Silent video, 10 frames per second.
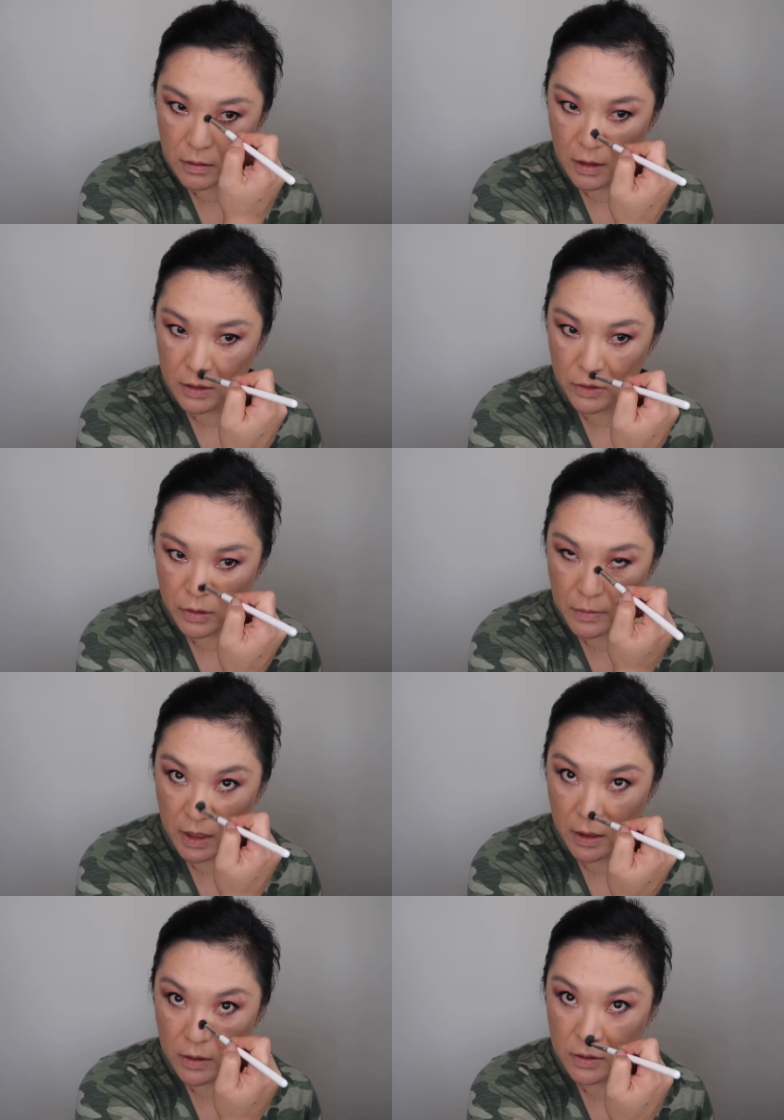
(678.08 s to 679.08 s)
Contour
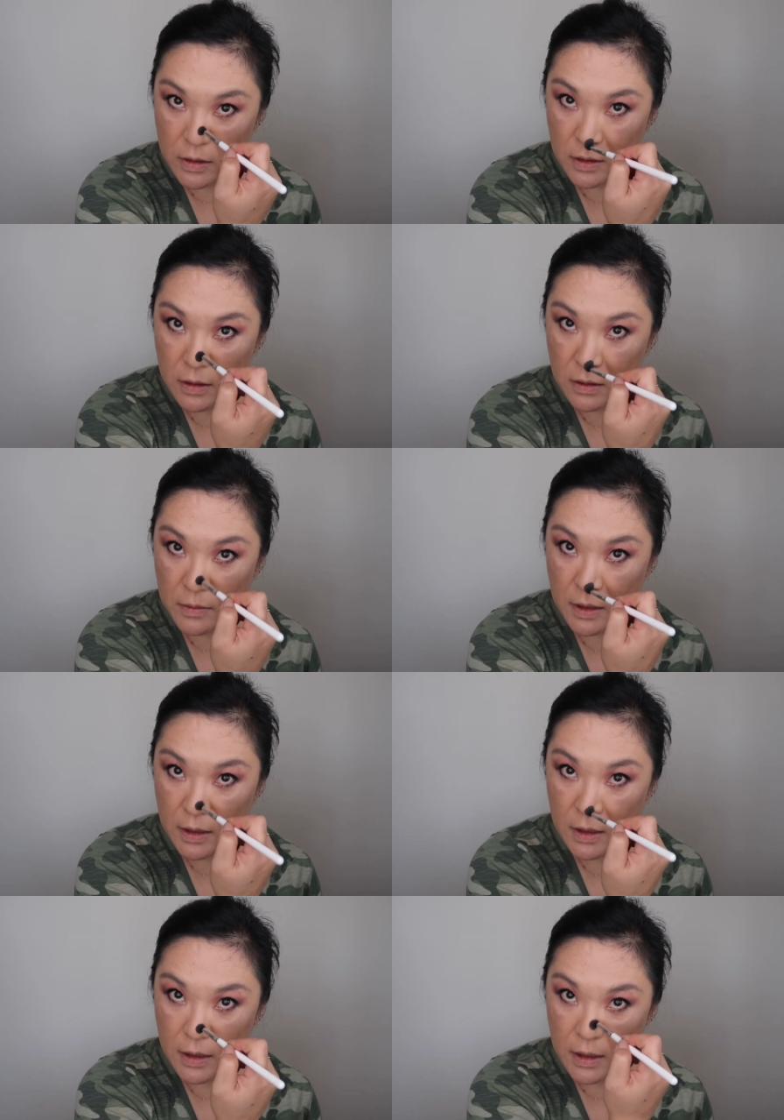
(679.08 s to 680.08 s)
my nose a little
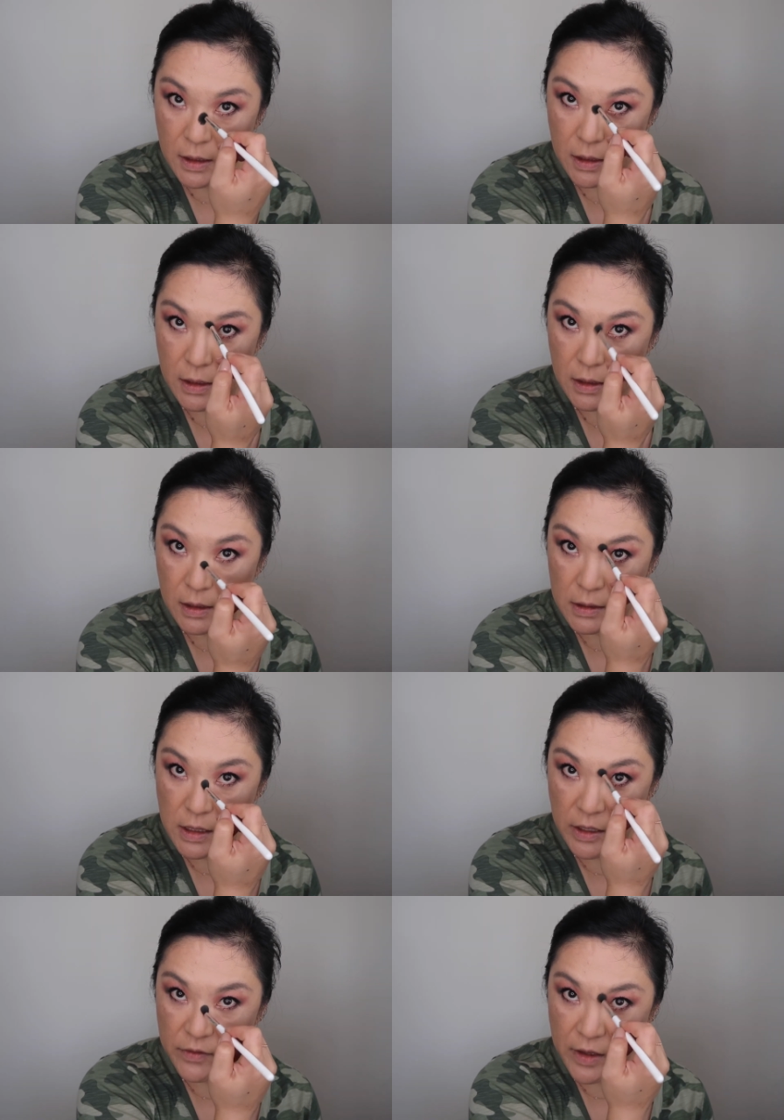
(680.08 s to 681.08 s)
bit because
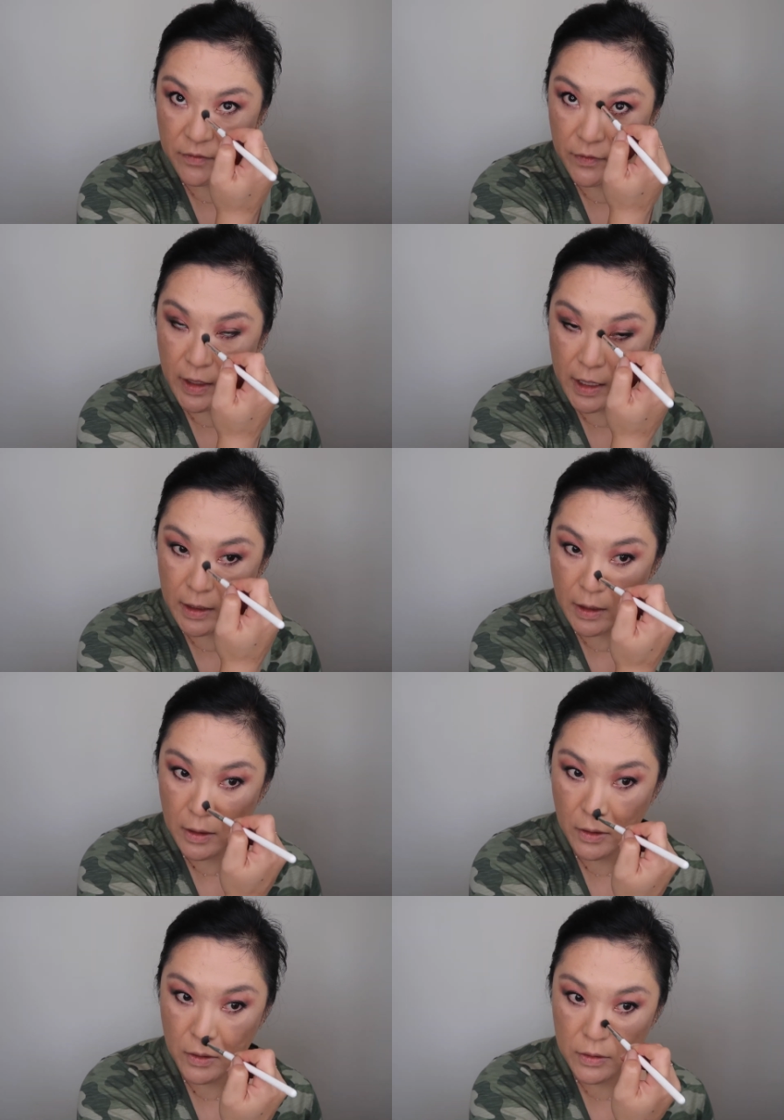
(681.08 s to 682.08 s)
I have that flat
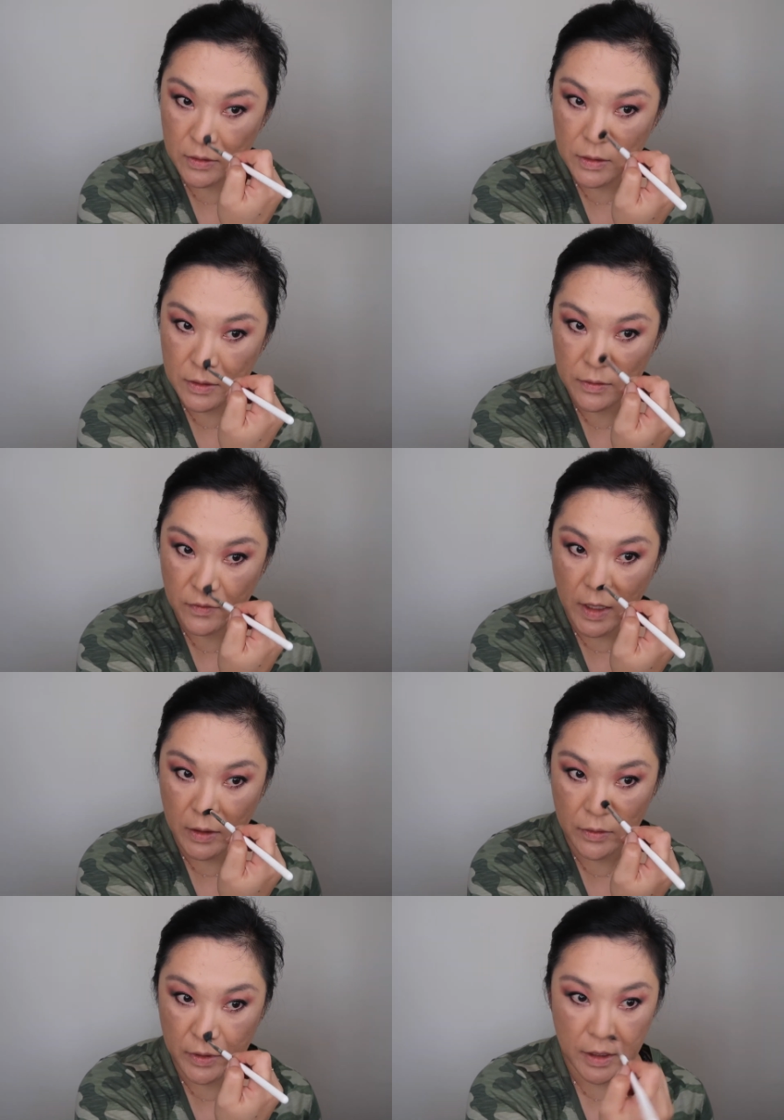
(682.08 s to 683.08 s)
nose,
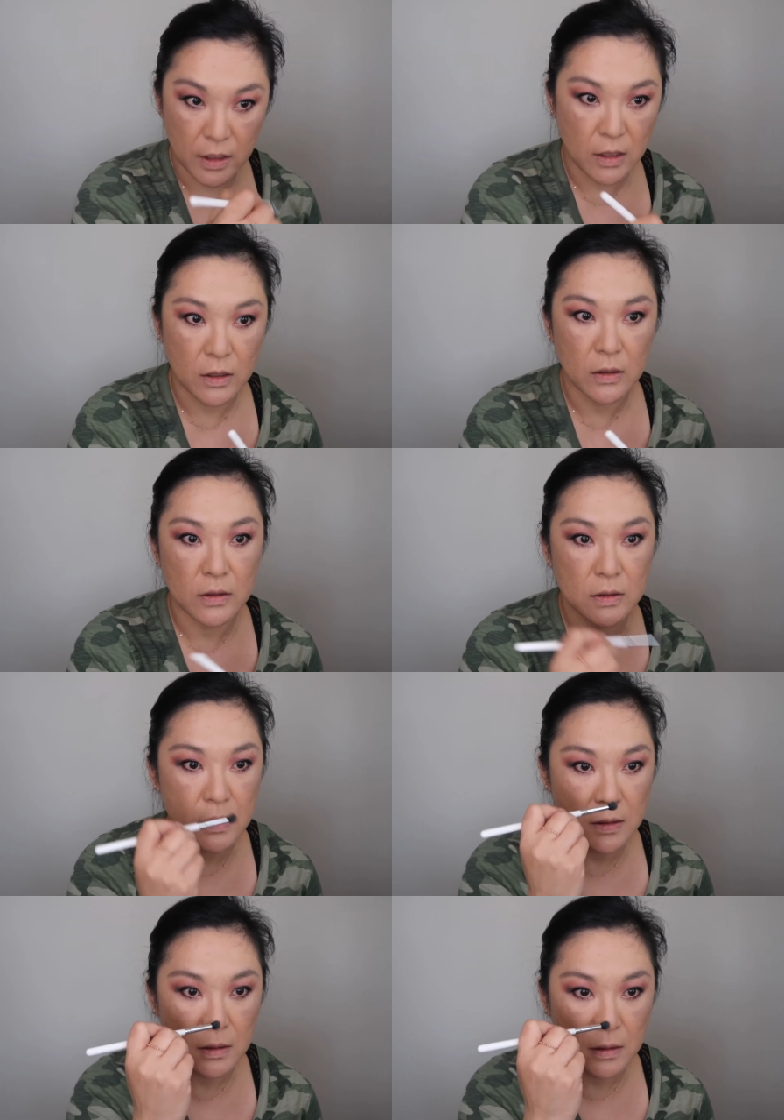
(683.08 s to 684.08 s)
flat Korean nose.